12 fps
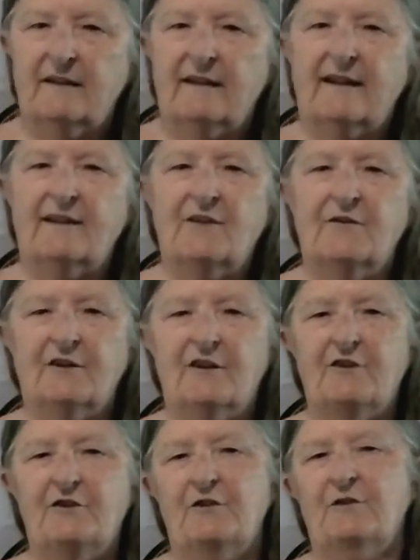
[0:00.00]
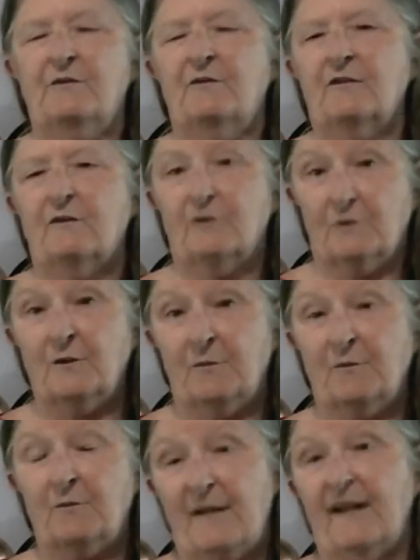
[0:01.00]
And if you're going to do group
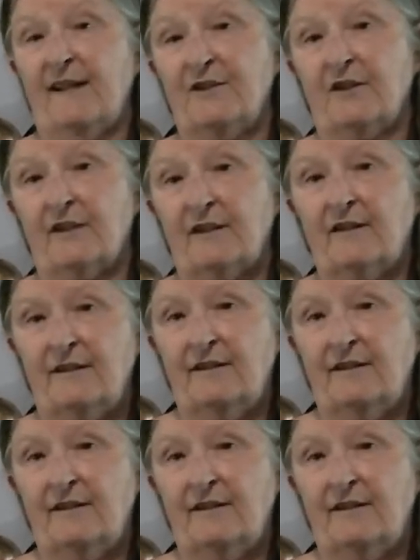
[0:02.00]
magic,